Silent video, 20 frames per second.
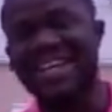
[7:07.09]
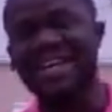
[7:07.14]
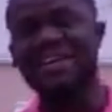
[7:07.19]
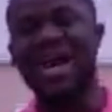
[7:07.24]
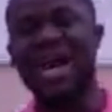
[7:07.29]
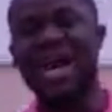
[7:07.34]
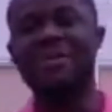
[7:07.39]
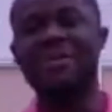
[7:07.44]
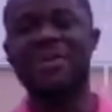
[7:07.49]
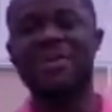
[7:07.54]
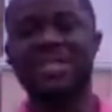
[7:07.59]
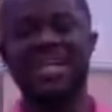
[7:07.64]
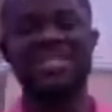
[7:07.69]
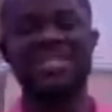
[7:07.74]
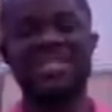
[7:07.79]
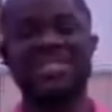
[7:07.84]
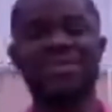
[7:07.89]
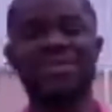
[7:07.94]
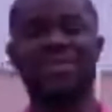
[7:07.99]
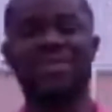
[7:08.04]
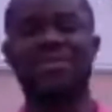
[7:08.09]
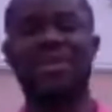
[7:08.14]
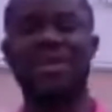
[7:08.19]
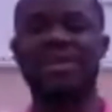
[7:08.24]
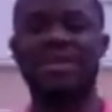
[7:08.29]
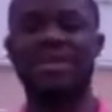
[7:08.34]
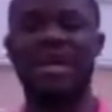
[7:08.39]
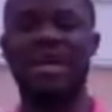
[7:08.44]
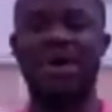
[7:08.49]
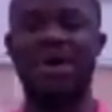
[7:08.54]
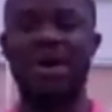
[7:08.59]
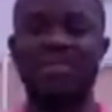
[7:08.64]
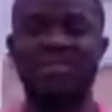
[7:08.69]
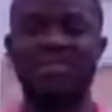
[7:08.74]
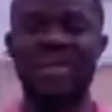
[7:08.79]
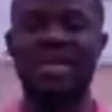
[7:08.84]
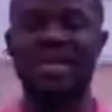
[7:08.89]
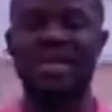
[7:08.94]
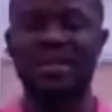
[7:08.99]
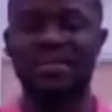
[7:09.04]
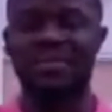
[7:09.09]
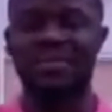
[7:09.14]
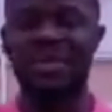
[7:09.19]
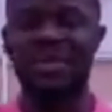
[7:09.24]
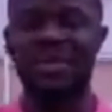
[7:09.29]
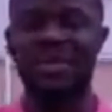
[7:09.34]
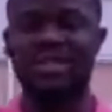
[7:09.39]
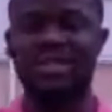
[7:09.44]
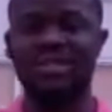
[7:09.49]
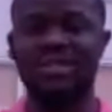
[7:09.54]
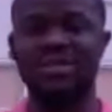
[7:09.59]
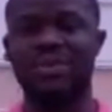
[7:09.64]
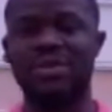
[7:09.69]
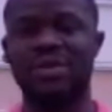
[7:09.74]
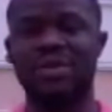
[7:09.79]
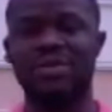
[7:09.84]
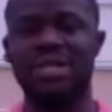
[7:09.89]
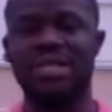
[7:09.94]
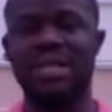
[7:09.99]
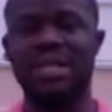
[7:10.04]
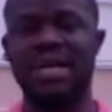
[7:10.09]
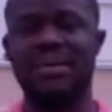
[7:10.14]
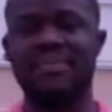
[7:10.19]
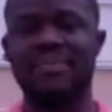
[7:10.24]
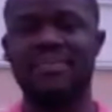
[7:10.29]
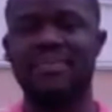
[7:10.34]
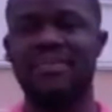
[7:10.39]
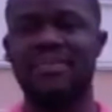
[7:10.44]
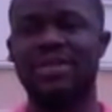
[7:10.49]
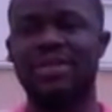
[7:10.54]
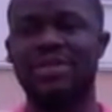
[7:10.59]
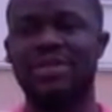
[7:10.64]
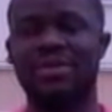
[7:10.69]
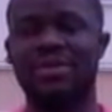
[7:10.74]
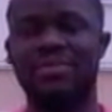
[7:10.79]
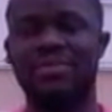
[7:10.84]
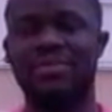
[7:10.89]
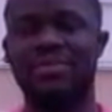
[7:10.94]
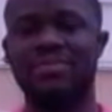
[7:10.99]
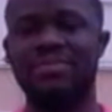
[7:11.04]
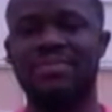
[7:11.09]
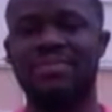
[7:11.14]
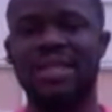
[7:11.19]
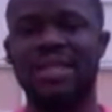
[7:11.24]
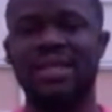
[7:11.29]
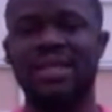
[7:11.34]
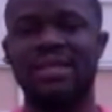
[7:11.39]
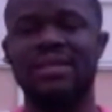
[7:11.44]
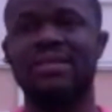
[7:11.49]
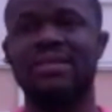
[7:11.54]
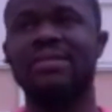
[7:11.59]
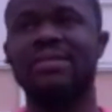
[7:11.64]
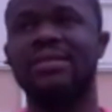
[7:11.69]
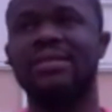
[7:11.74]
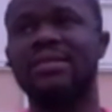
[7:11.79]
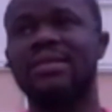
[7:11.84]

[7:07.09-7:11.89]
you know, I appreciate one thing about me, which you would know, is um, you know, the